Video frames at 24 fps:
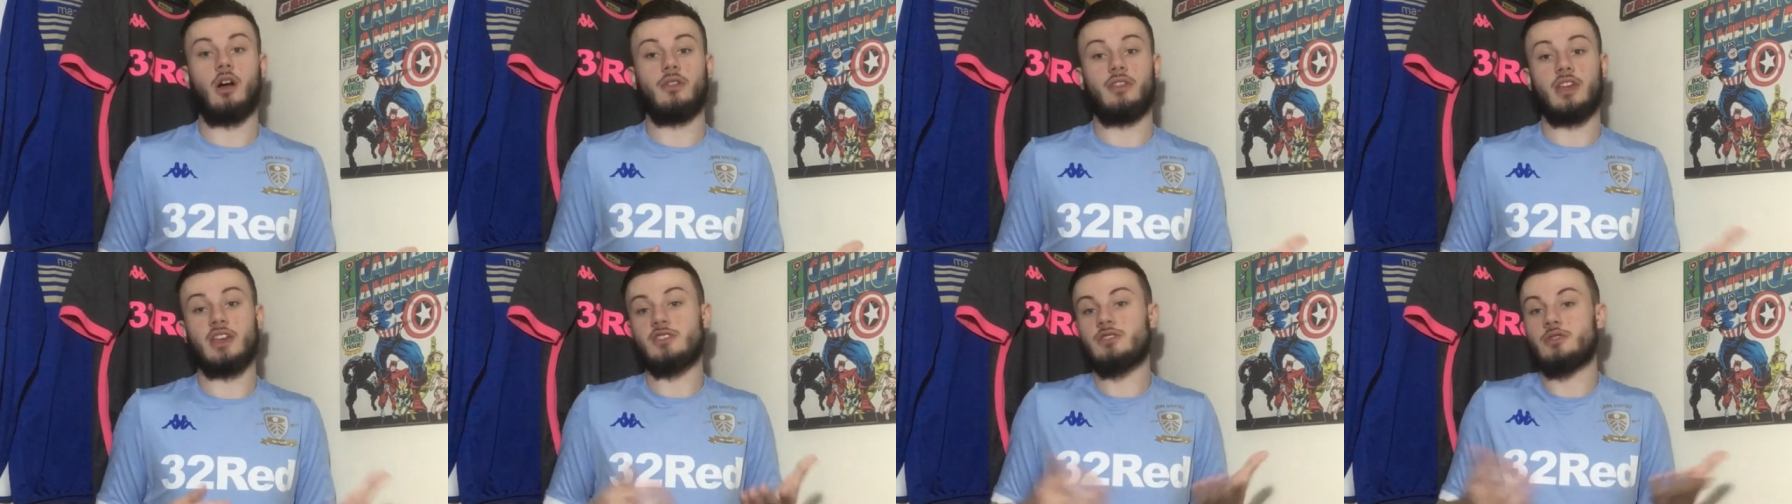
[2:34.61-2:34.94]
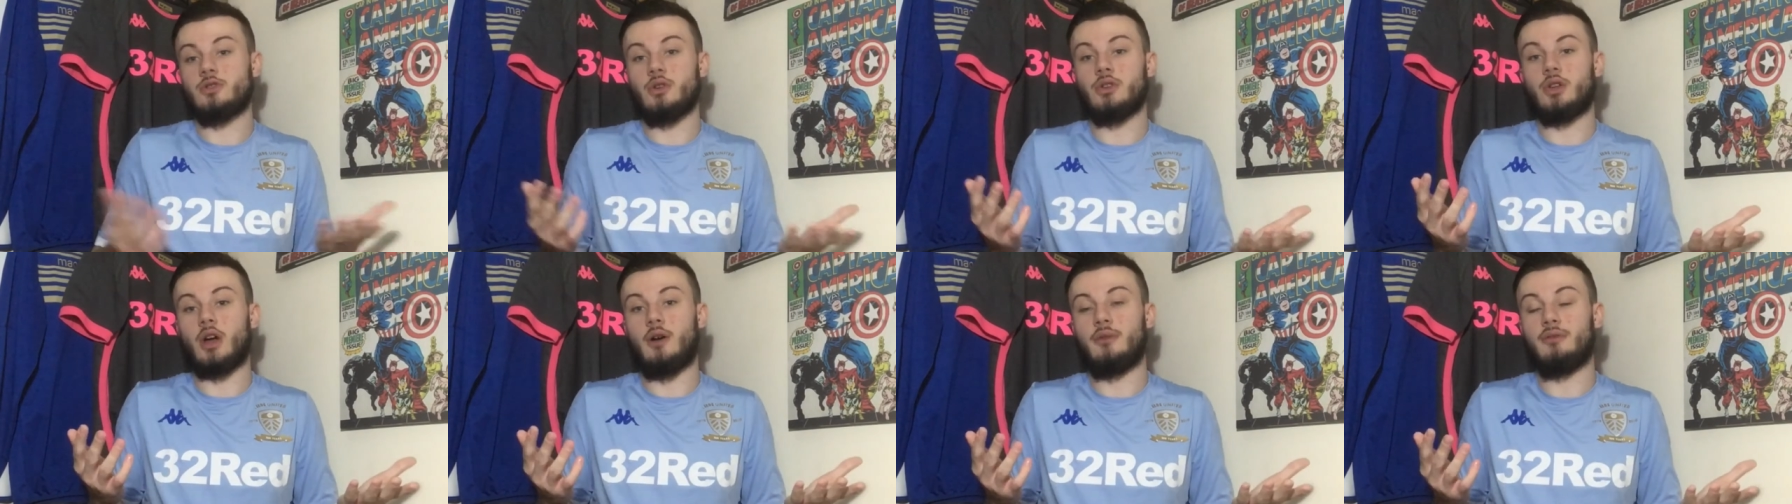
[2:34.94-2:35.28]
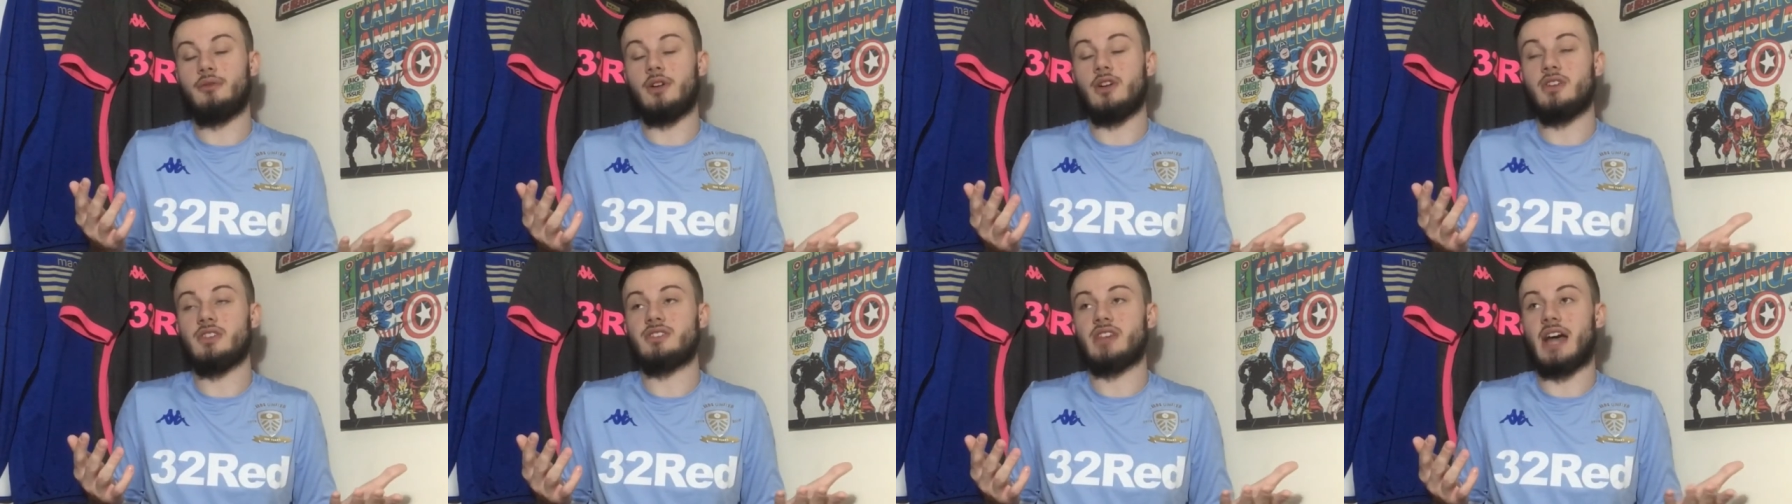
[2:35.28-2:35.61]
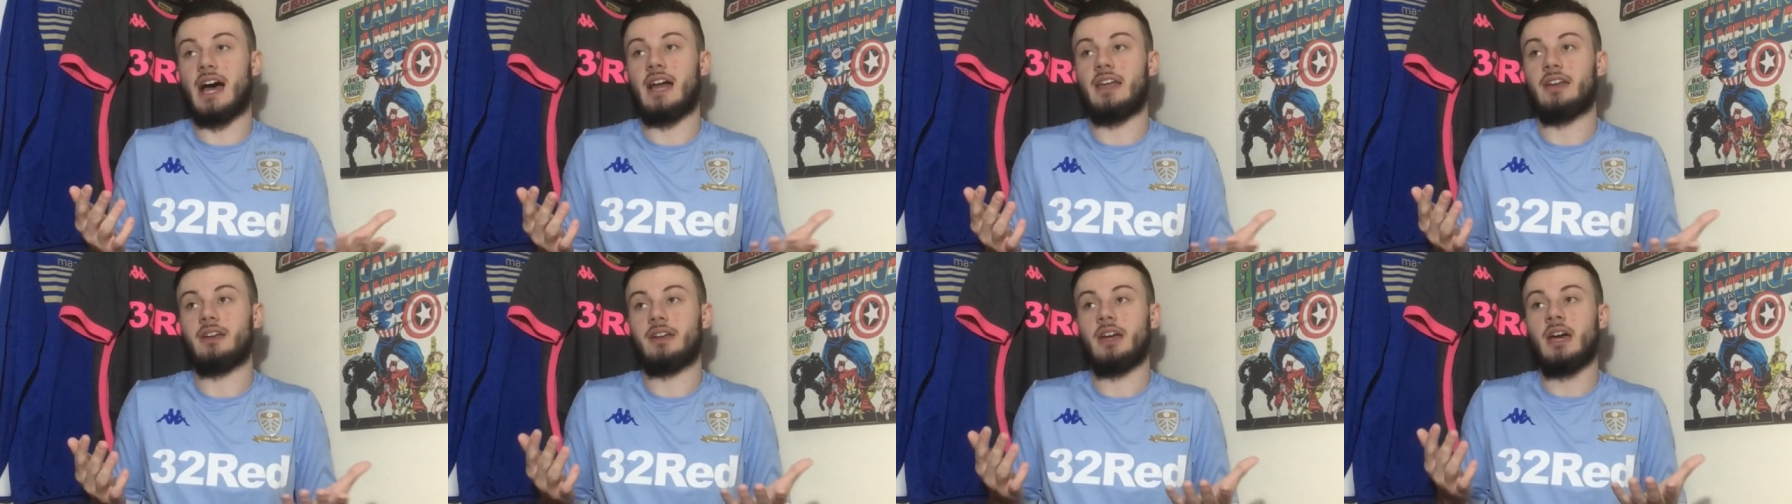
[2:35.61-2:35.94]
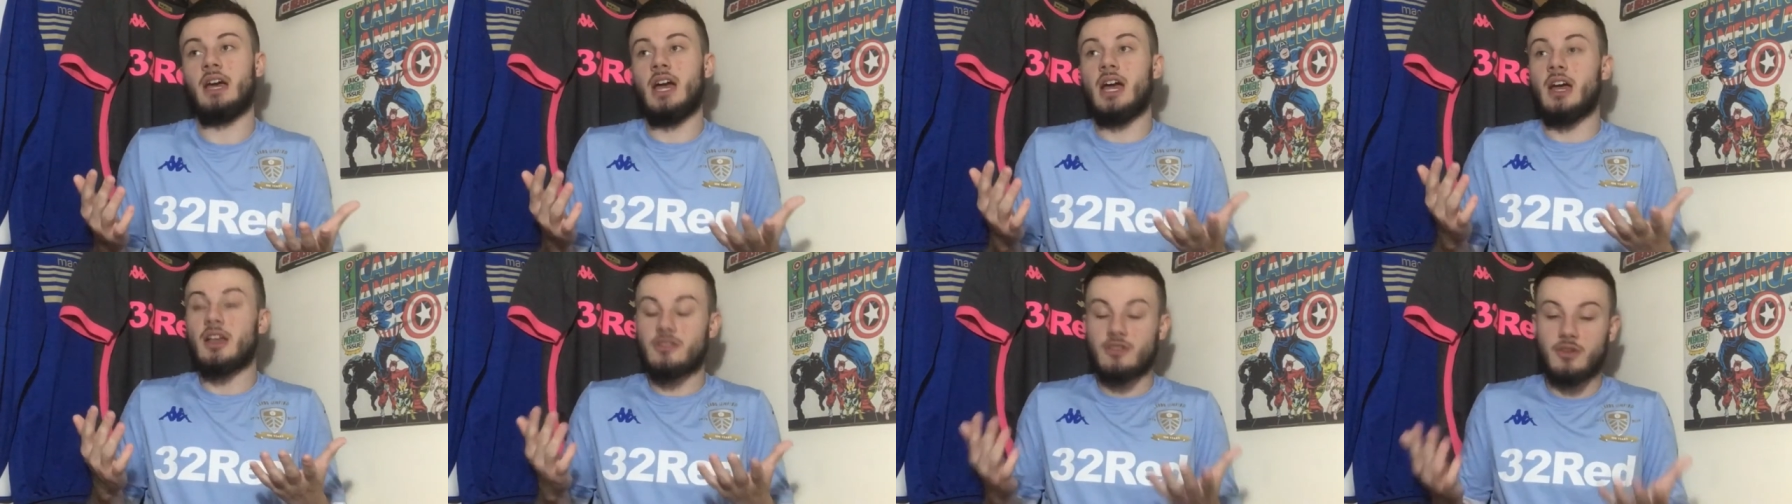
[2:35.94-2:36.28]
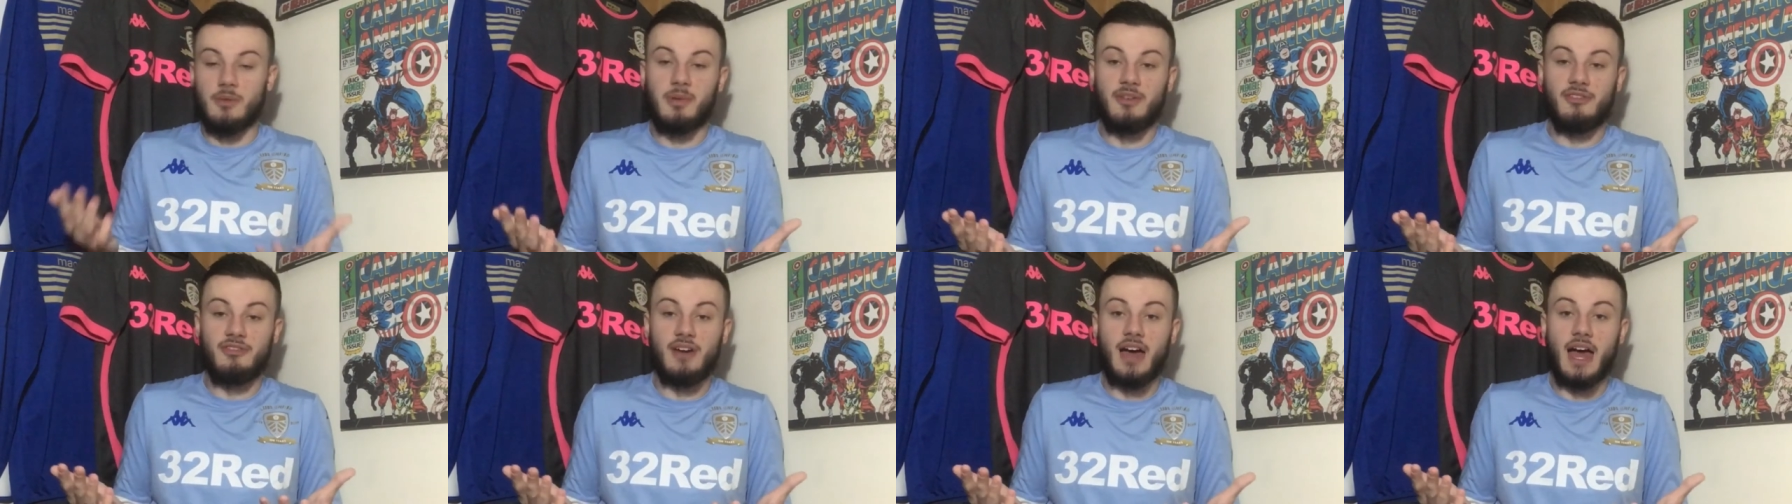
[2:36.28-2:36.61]
They stood off us, and to
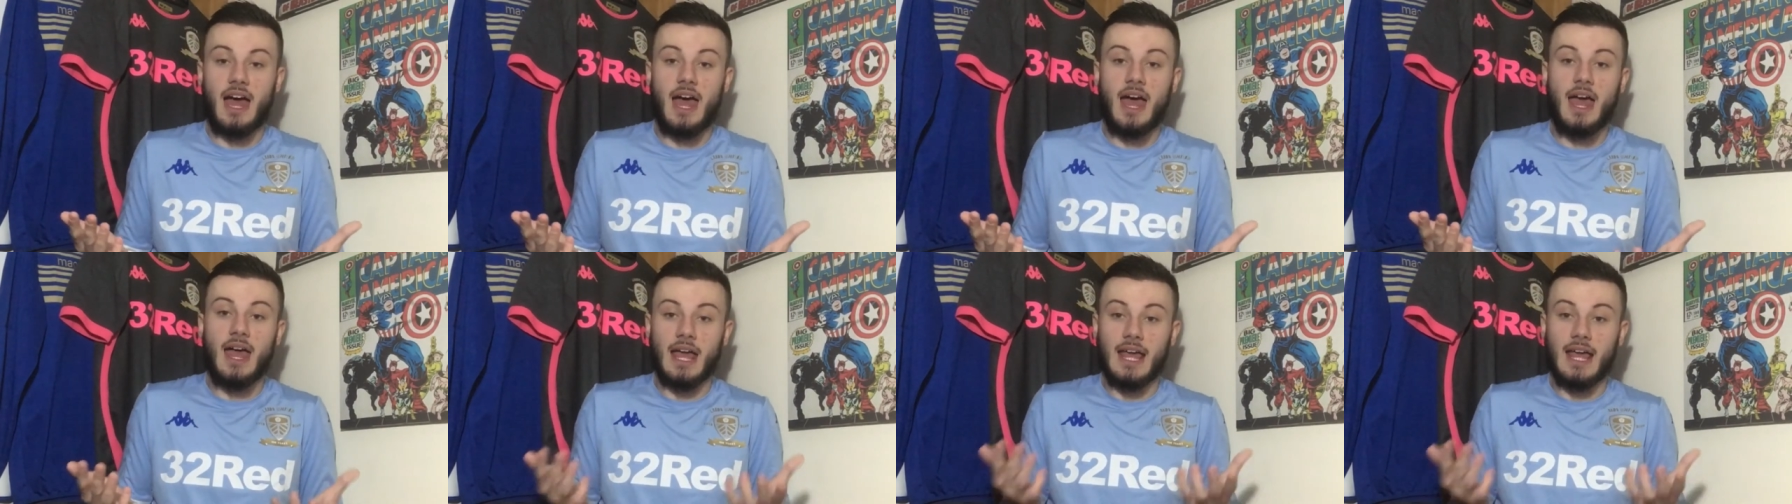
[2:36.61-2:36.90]
be fair,